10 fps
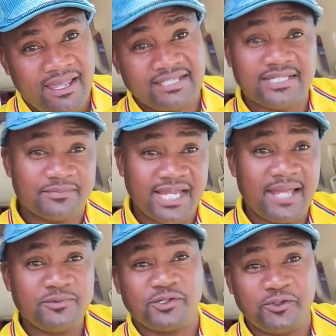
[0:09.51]
And
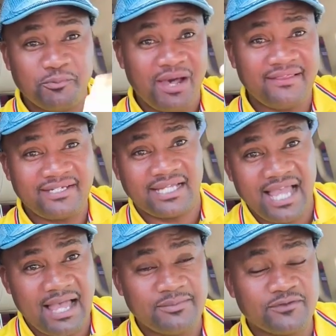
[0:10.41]
sometimes when your birthday
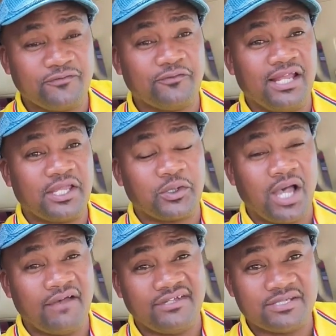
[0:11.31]
comes, you feel like
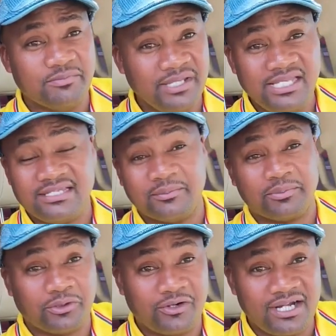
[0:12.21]
you haven't made the
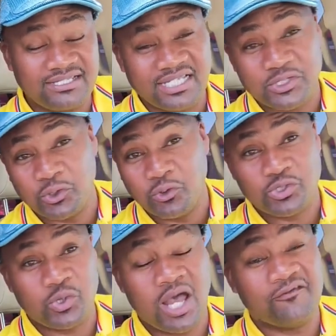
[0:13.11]
progress that you
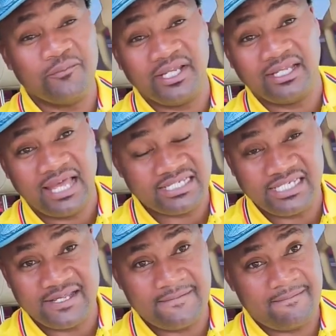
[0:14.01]
ought to have made
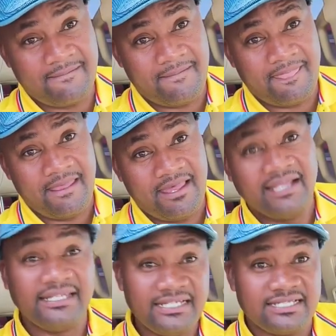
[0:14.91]
that year.
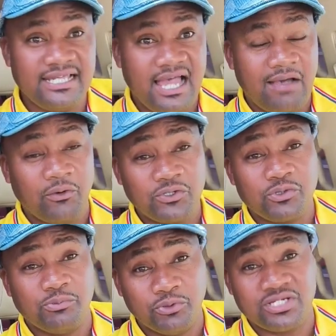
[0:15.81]
And this year, I
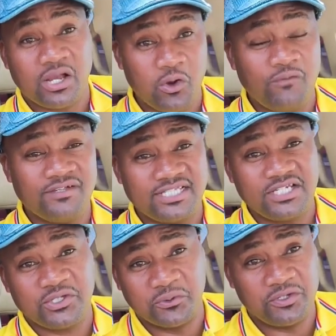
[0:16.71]
want to push a
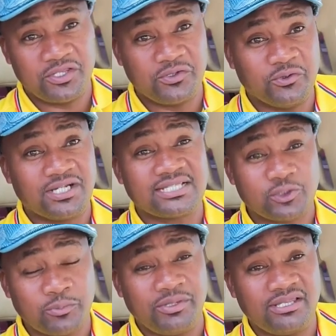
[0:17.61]
conversation with you on a
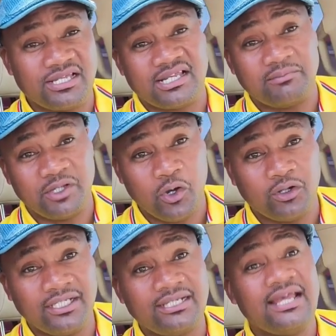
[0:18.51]
topic that I'll be
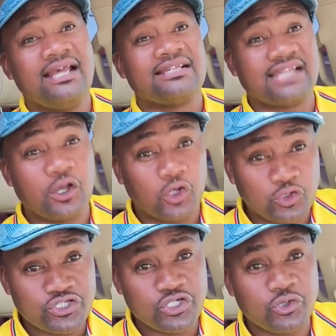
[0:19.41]
calling
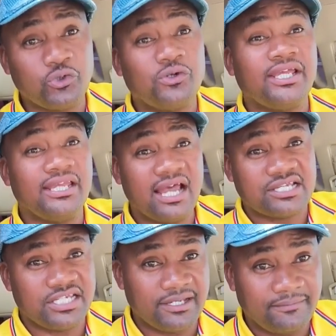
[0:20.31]
psychological
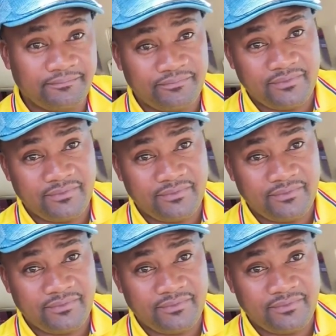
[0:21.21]
inertia.